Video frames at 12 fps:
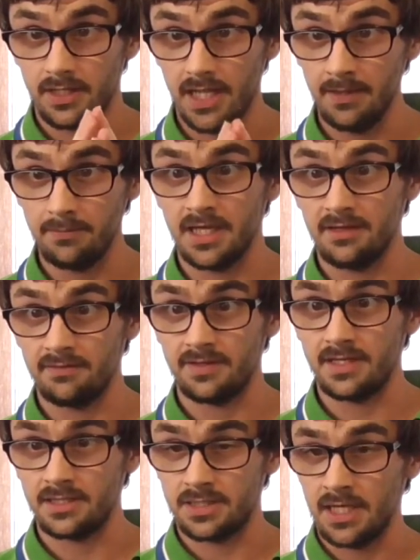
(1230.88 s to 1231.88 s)

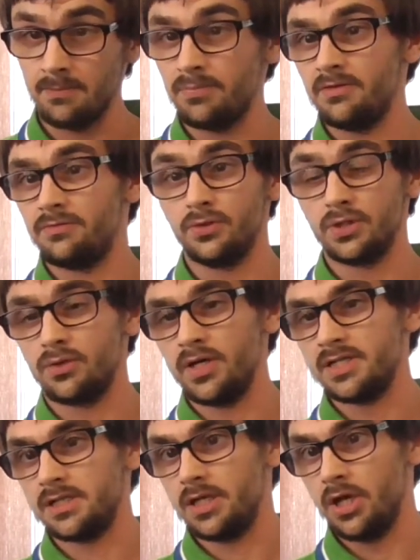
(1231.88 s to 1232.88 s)
MKV to MP4
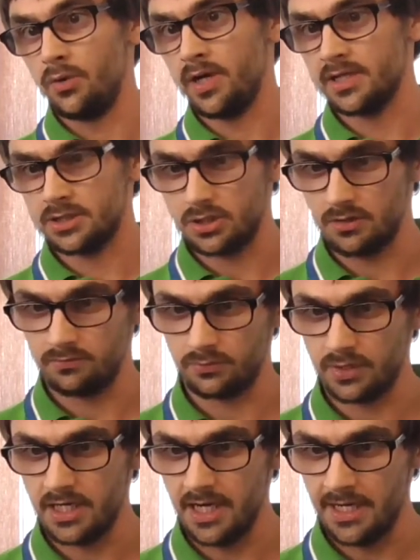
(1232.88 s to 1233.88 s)
requires no extra
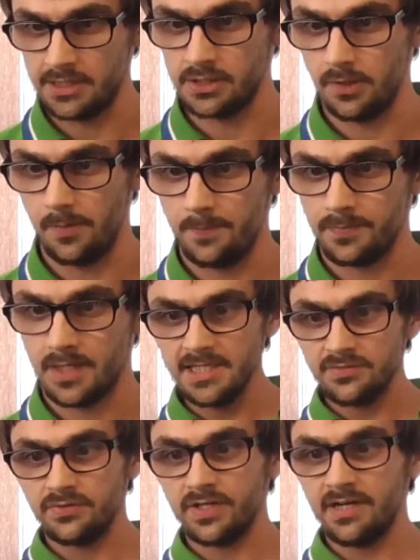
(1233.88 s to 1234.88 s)
software at all.
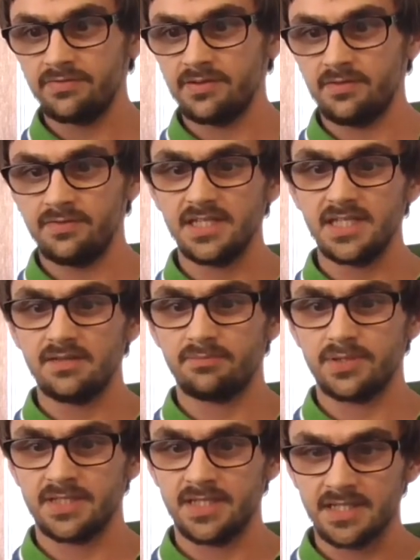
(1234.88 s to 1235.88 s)
As for
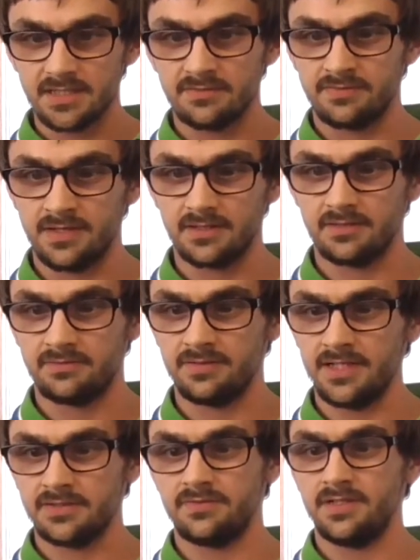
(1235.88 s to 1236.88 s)
FLV, besides the fact that
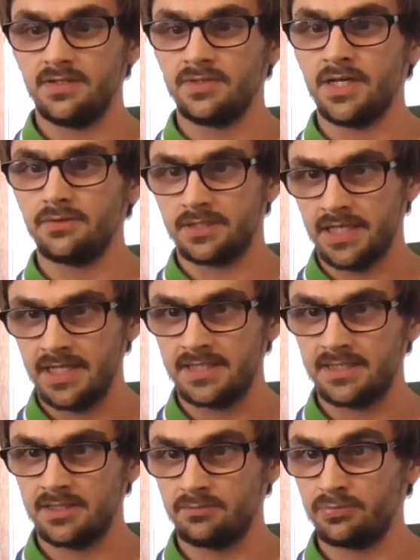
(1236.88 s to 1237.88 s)
Flash video is
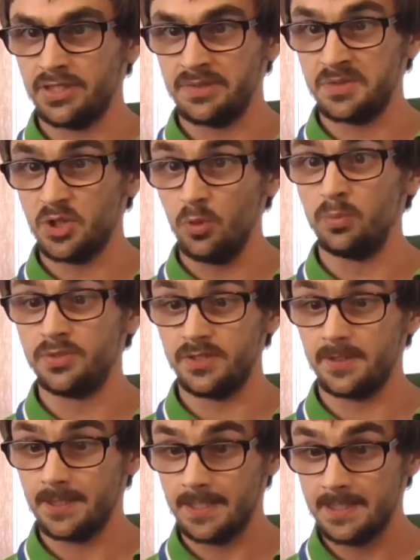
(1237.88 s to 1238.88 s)
outdated and pretty much
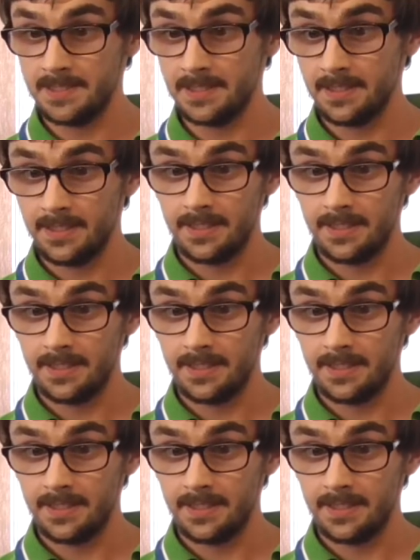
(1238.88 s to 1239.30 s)
obsolete,